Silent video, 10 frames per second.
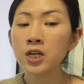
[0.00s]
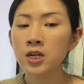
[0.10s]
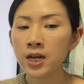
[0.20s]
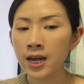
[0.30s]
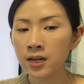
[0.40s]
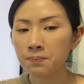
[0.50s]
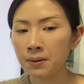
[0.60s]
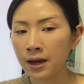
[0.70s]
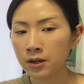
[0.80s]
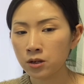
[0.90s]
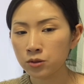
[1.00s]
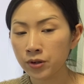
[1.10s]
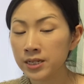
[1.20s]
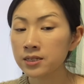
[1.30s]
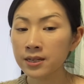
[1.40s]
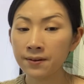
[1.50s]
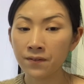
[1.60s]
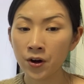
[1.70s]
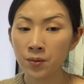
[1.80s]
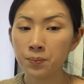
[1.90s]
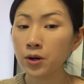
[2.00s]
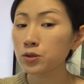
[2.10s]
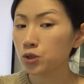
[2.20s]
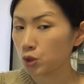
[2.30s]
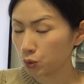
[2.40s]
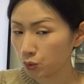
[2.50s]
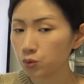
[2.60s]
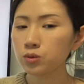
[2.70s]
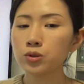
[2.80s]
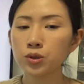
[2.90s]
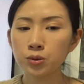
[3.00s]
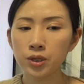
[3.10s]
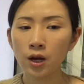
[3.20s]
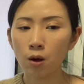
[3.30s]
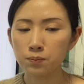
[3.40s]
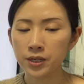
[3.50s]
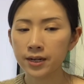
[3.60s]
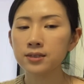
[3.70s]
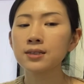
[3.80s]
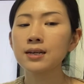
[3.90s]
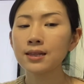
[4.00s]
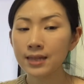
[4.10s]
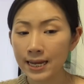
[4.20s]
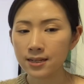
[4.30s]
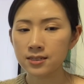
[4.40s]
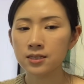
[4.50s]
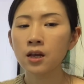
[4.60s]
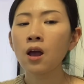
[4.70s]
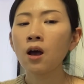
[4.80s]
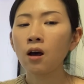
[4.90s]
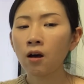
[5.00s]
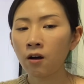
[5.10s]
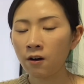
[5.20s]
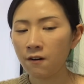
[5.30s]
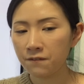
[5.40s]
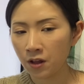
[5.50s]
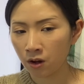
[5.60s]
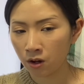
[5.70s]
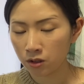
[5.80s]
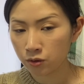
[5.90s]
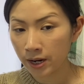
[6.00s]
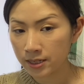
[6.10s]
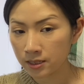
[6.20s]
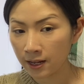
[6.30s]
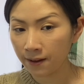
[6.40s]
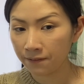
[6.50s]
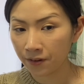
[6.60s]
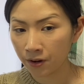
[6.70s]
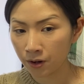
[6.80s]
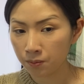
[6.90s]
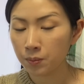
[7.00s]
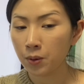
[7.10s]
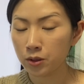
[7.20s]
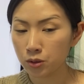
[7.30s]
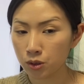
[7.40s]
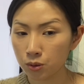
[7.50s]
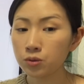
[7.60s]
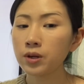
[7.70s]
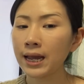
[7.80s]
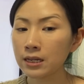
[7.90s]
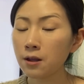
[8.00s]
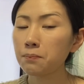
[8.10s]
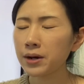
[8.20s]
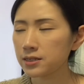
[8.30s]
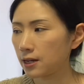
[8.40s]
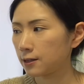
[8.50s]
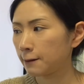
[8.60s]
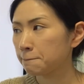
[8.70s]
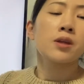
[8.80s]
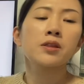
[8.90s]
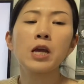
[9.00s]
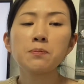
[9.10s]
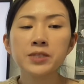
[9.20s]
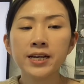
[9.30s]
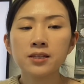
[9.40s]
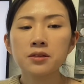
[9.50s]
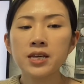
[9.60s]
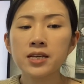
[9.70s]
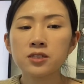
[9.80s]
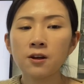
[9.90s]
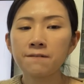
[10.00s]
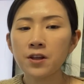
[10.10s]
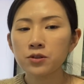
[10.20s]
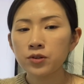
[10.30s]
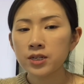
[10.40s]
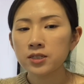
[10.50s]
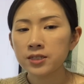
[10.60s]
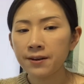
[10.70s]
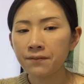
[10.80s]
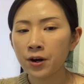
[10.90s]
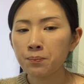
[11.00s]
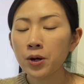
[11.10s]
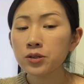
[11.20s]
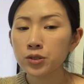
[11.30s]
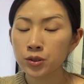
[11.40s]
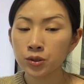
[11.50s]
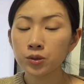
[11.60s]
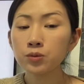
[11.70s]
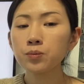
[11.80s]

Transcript: indicated by the transitive verb pursue to the object this of the transitive verb pursue at the present. The object this of the transitive verb pursue